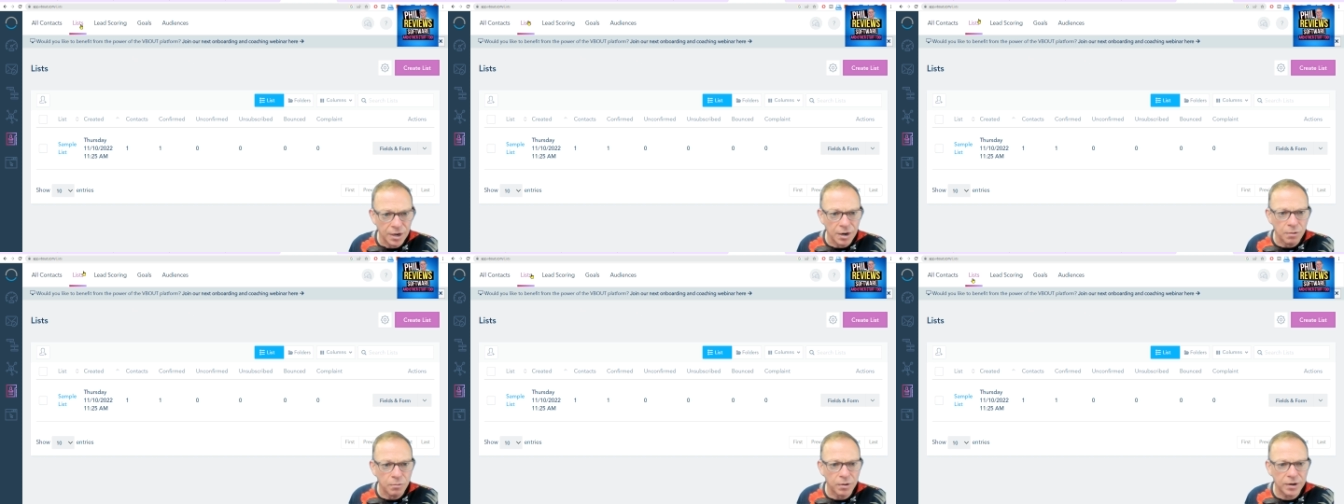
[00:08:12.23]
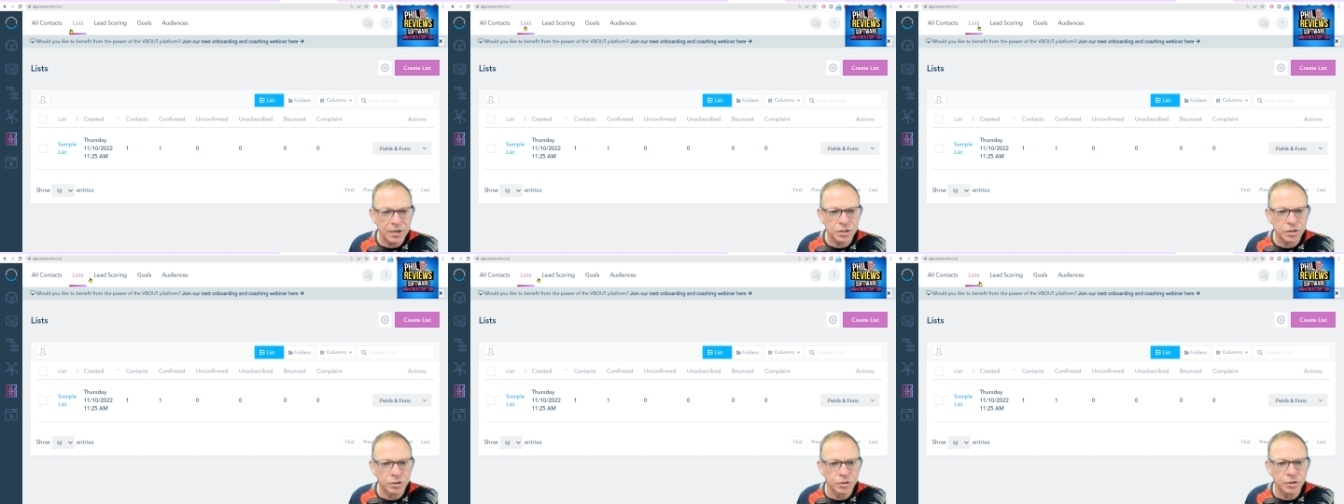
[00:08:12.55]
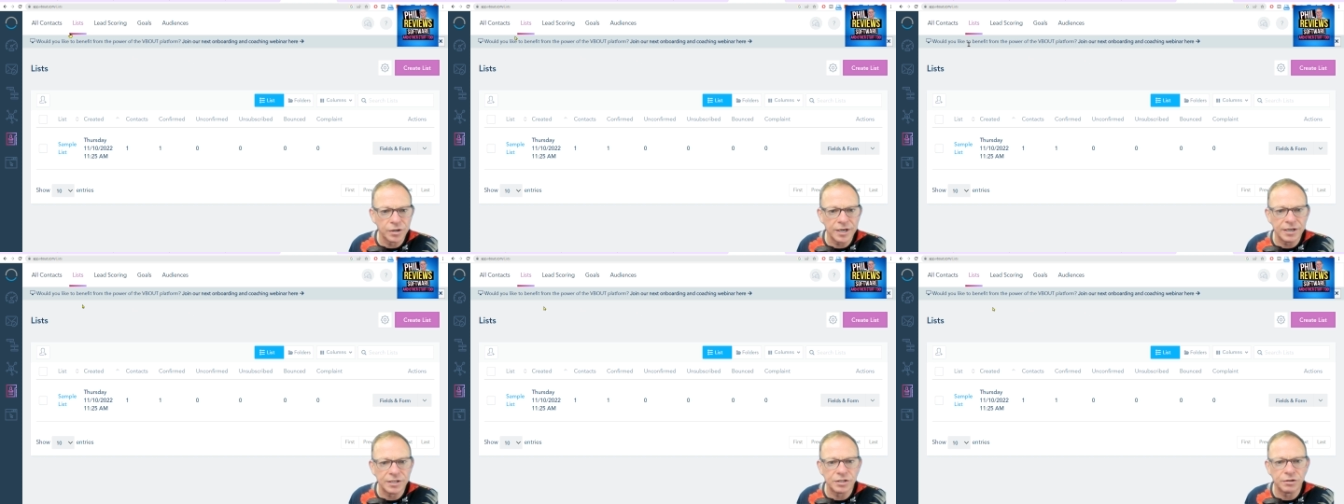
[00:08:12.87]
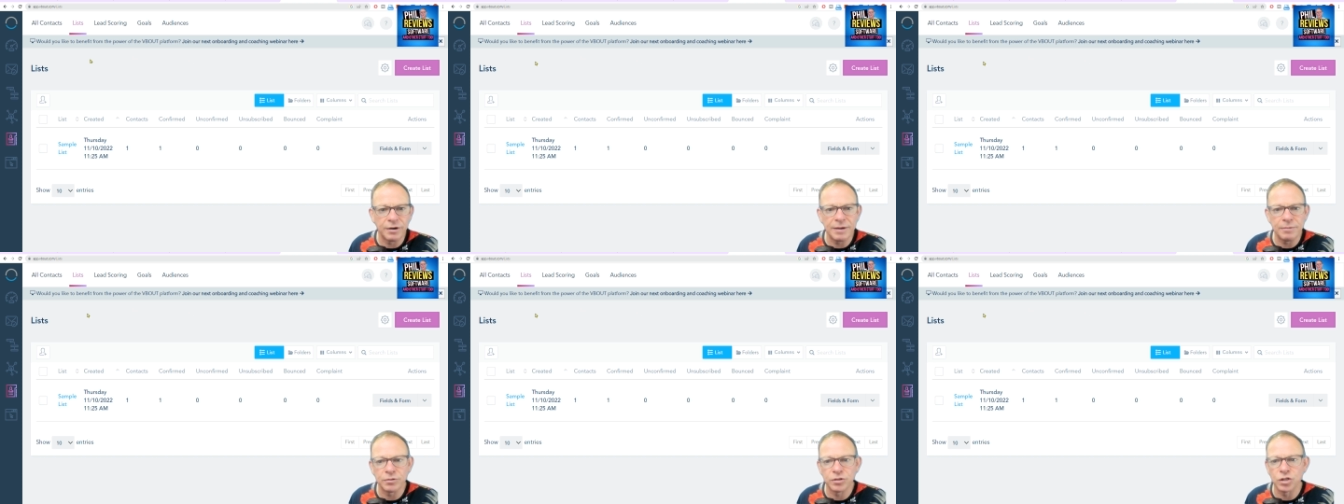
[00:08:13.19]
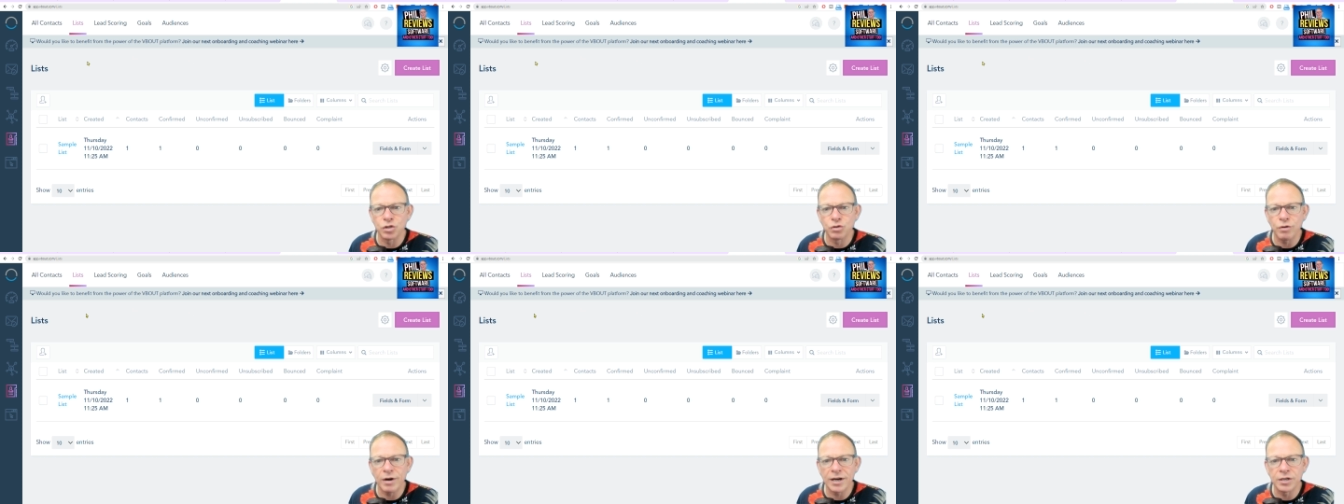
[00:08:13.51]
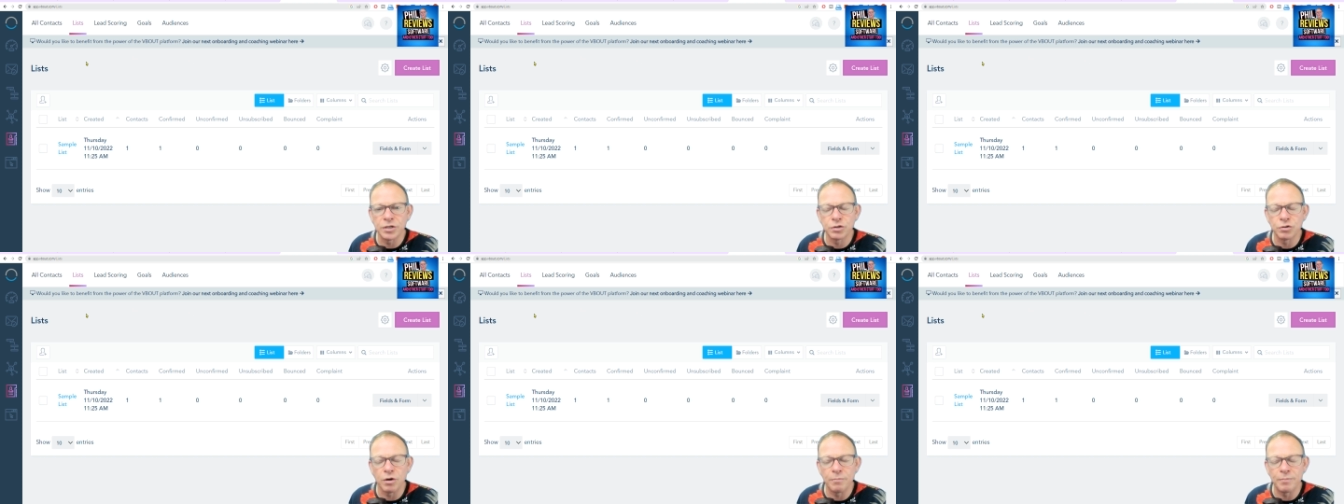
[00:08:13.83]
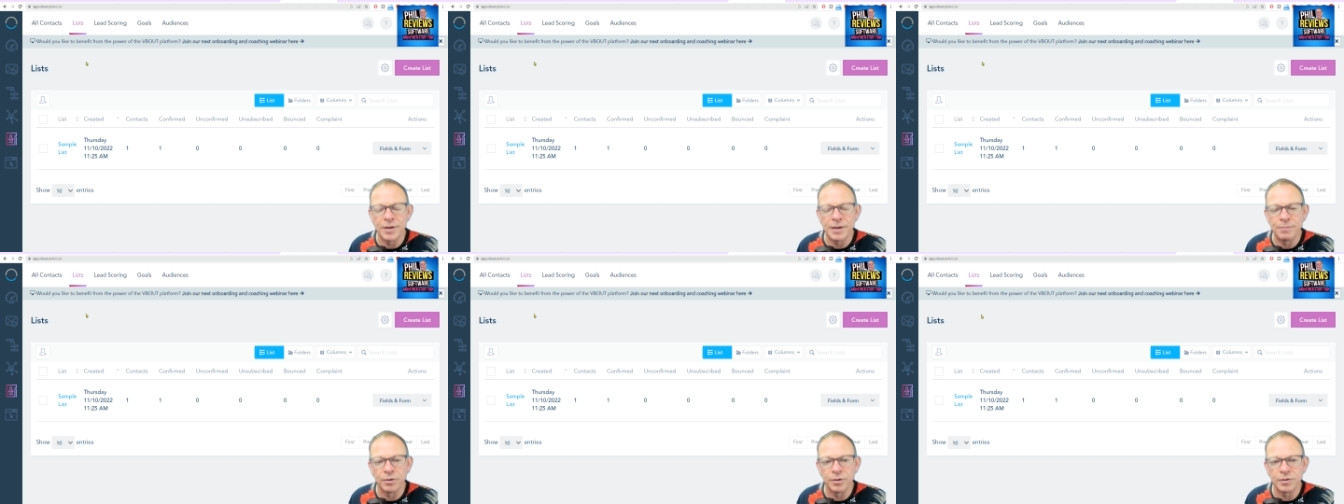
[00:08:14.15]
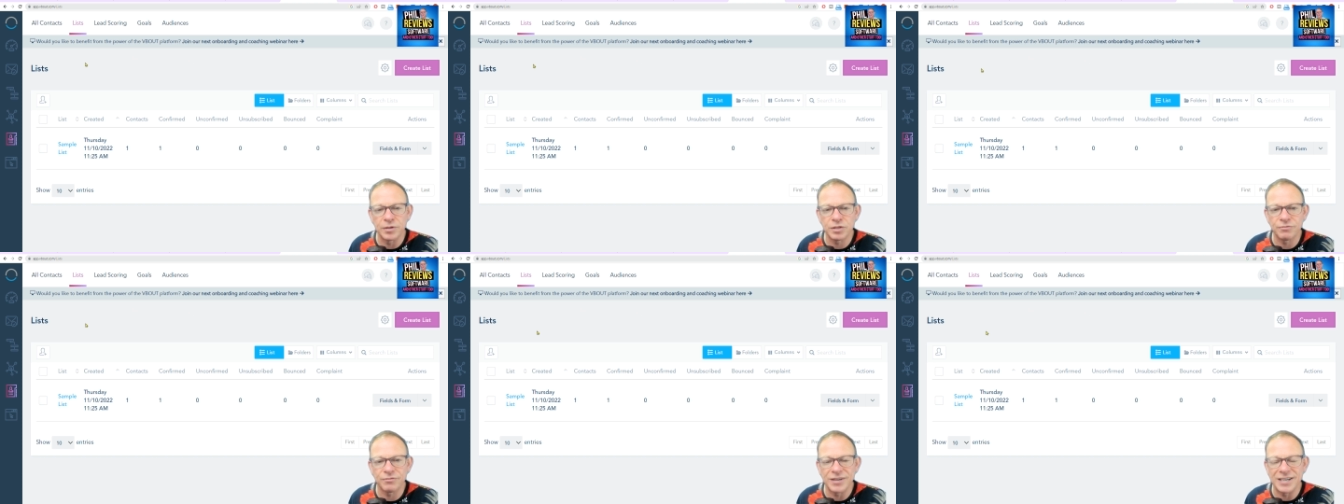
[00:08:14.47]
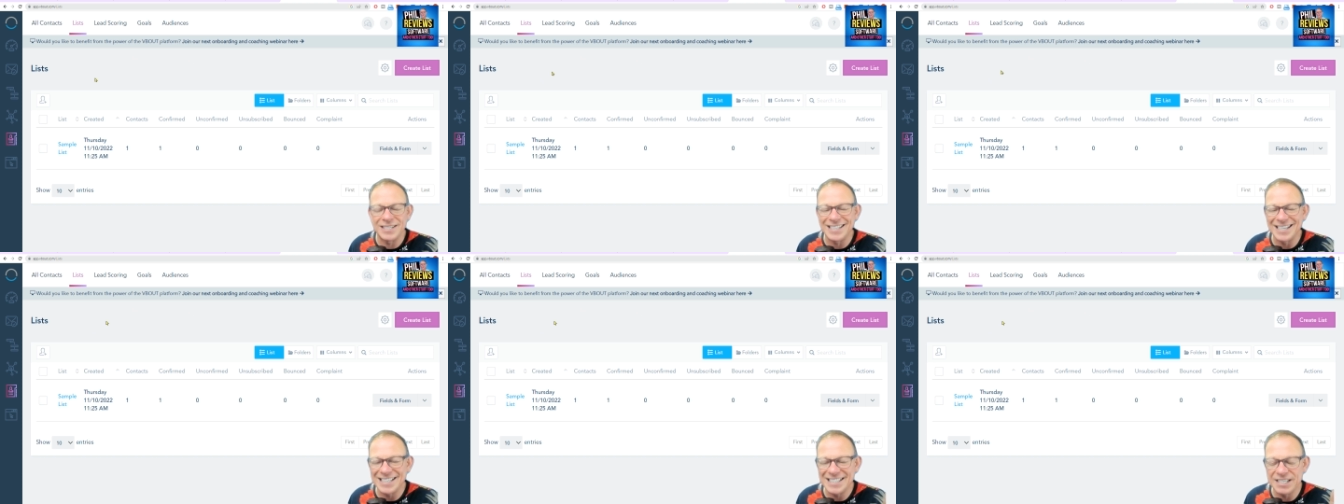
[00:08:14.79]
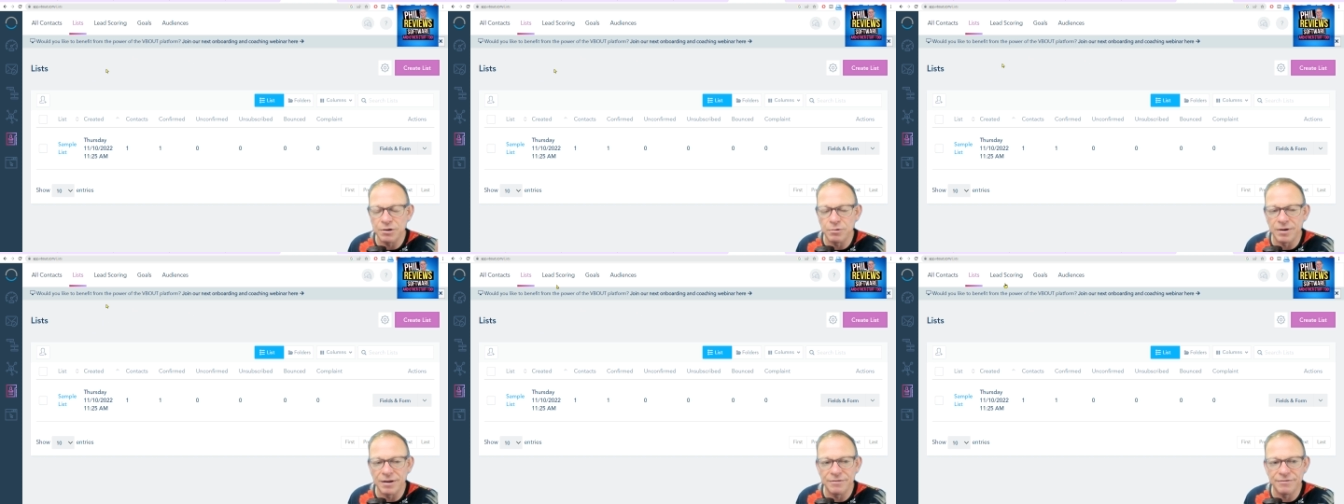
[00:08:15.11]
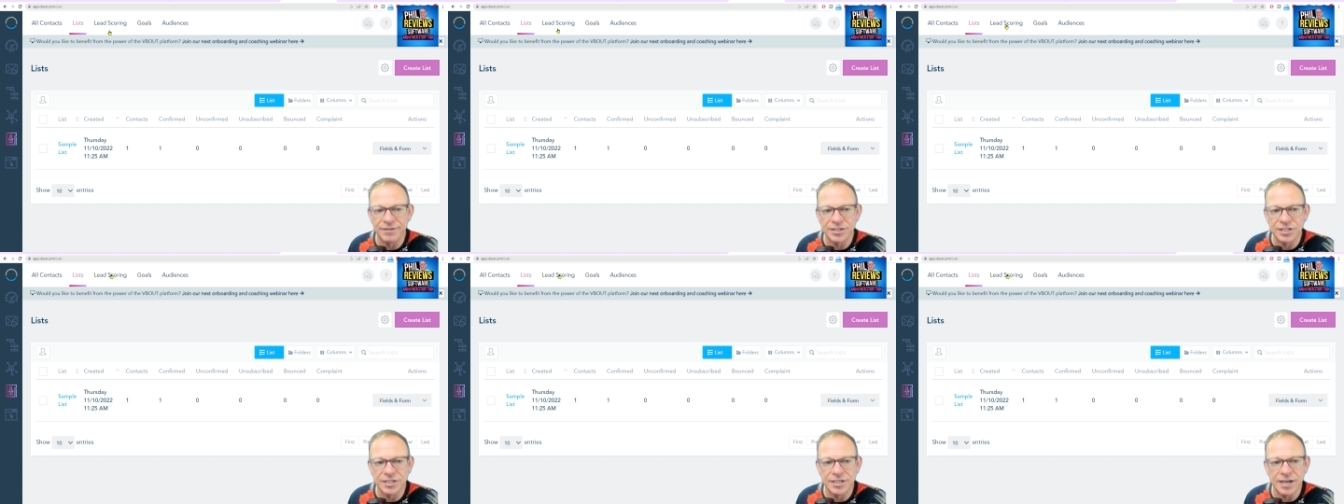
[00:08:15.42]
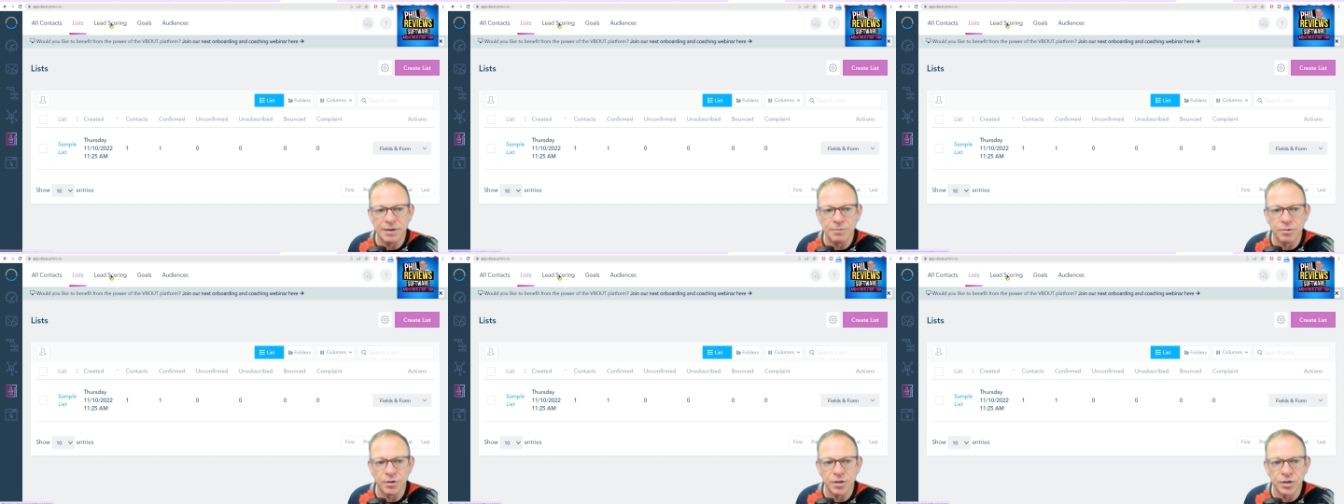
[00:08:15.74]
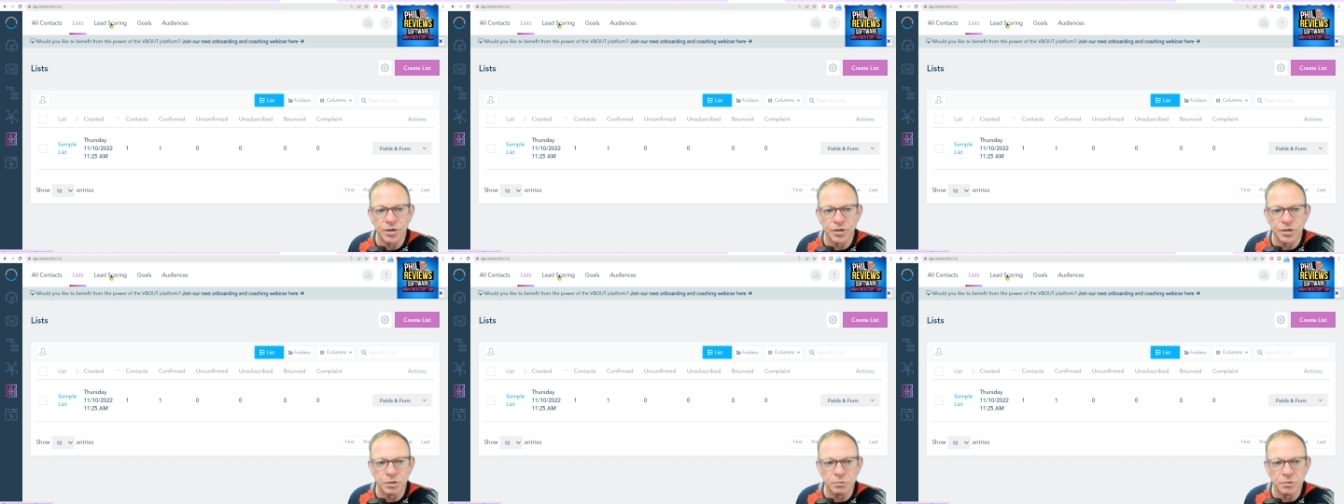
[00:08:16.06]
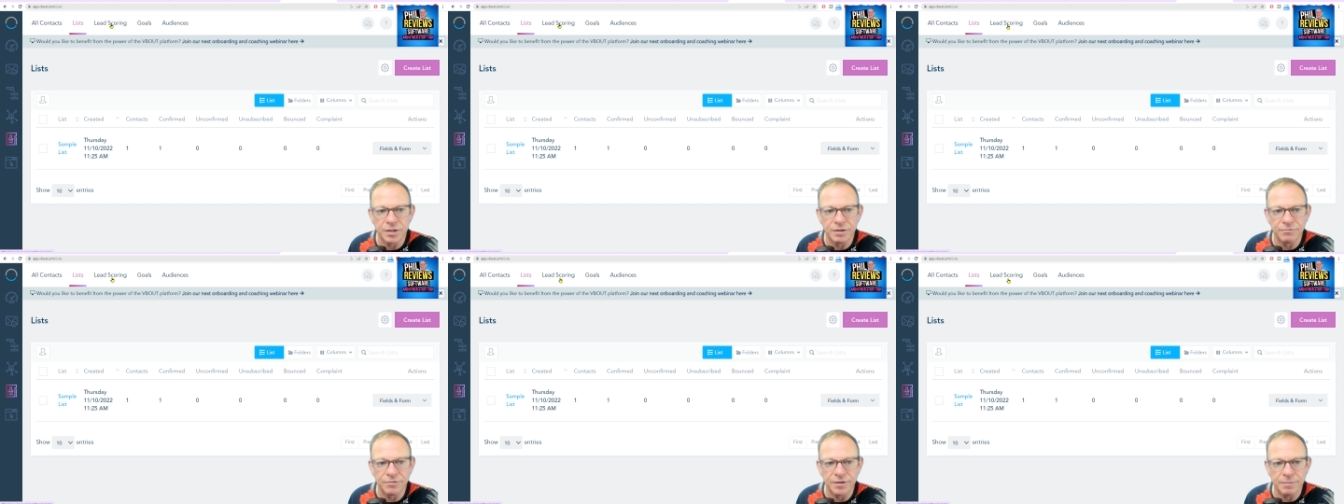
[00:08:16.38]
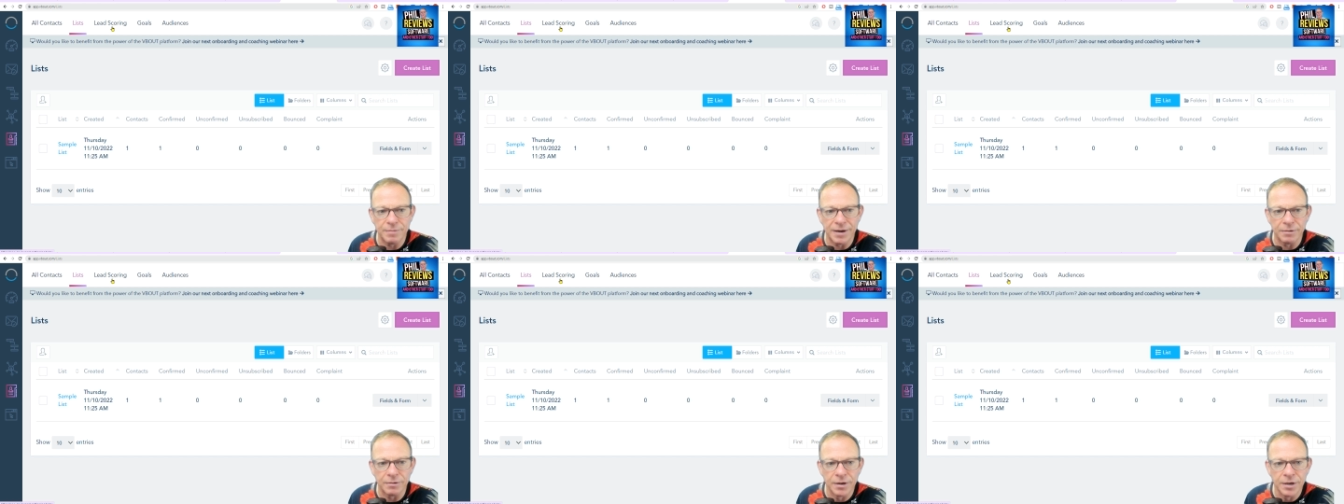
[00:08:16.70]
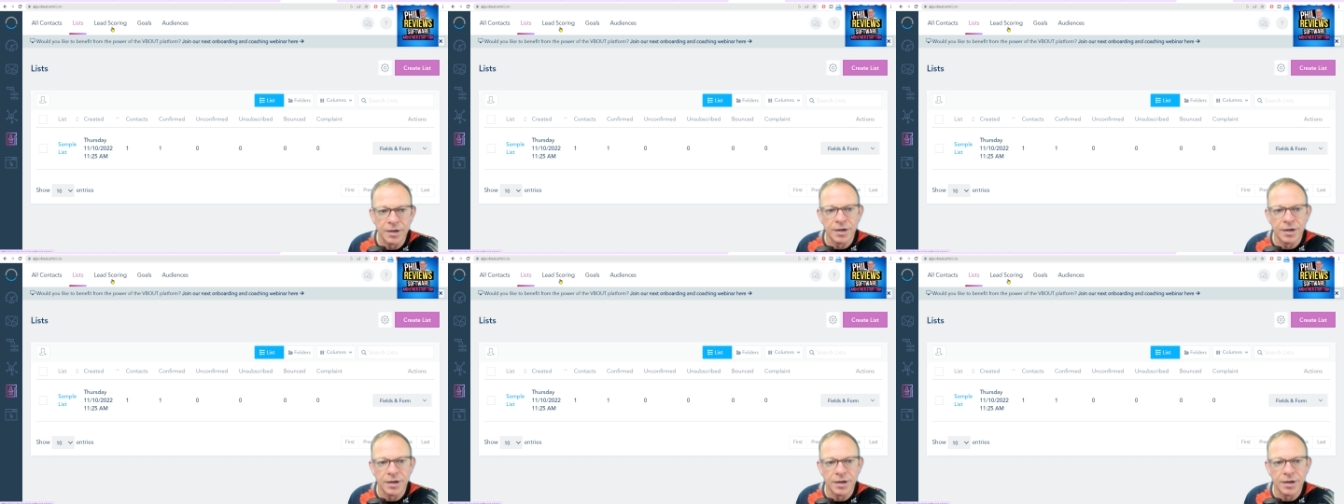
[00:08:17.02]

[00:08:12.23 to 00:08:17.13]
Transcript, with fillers: What I saw here is you're able to drag and drop people. It's, it's actually quite fascinating what you can do within VBOUT.